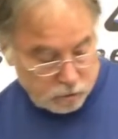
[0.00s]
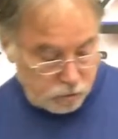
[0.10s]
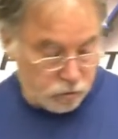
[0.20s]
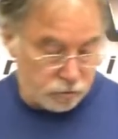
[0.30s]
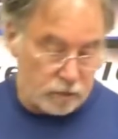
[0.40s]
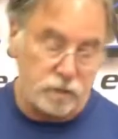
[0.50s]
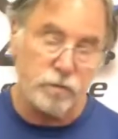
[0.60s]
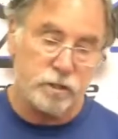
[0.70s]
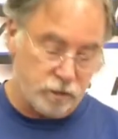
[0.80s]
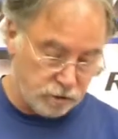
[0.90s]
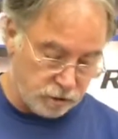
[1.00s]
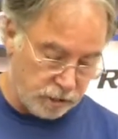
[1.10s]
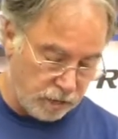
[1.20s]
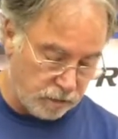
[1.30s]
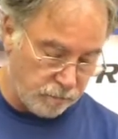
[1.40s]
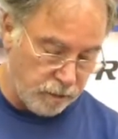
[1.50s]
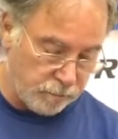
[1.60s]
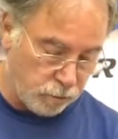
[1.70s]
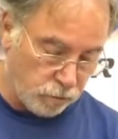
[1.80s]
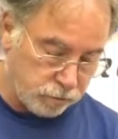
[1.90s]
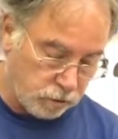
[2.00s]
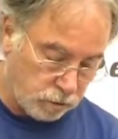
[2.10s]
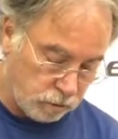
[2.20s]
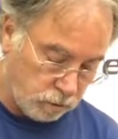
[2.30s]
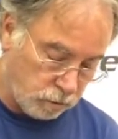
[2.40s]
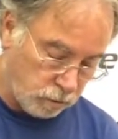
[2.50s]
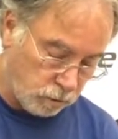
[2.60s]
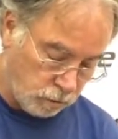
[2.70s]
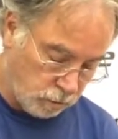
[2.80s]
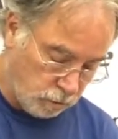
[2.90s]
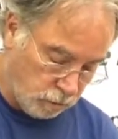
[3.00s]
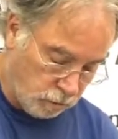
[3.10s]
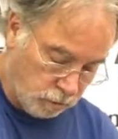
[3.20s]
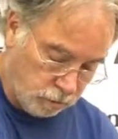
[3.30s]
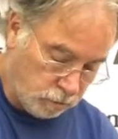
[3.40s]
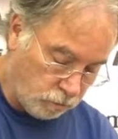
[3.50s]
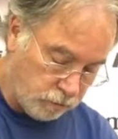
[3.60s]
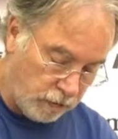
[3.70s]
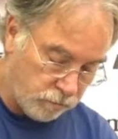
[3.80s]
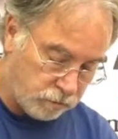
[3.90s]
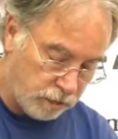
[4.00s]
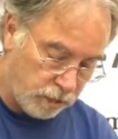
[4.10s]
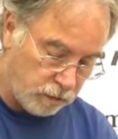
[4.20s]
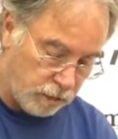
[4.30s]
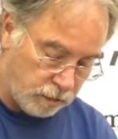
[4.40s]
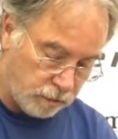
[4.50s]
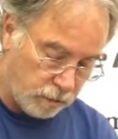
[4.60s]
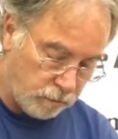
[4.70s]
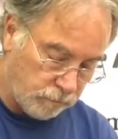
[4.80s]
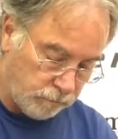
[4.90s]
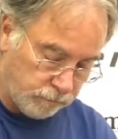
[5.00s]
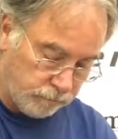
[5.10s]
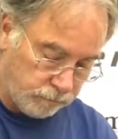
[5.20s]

2 crescent wrenches to tighten the big bolt. So that will tighten that down.